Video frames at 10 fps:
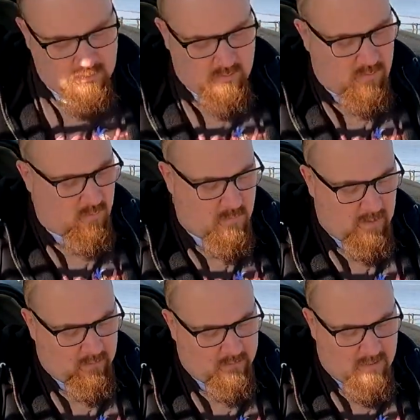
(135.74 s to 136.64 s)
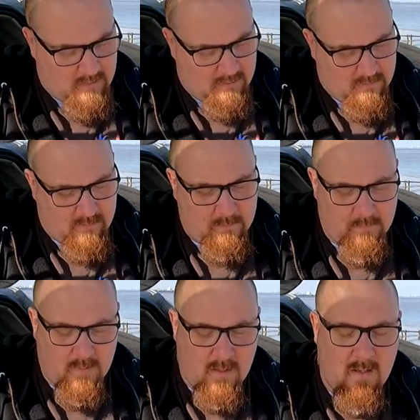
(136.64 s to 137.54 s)
Don't do mixed salads.
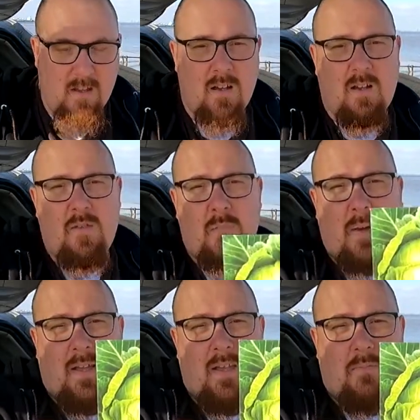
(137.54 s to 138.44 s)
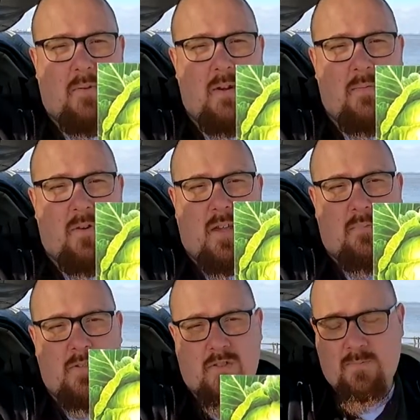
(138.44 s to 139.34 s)
Another packet of Primo
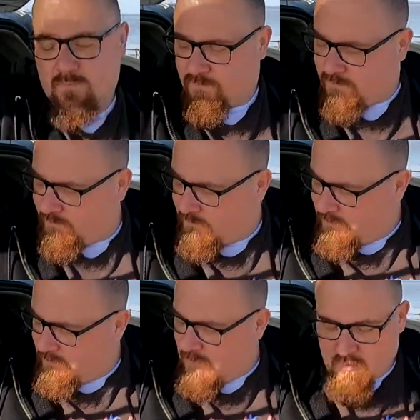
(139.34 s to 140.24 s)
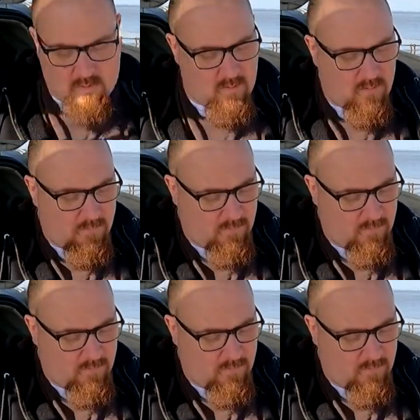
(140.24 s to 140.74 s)
cabbage. That'll go.